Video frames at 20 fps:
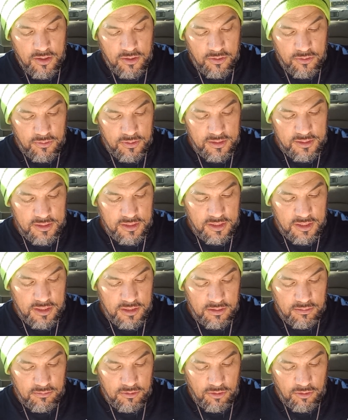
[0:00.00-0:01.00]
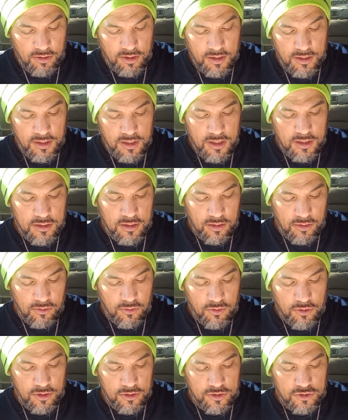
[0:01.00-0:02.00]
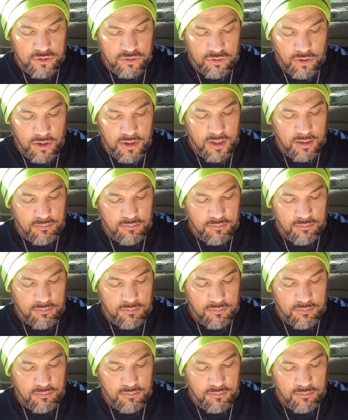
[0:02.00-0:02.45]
Who is the king of glory? The Lord strong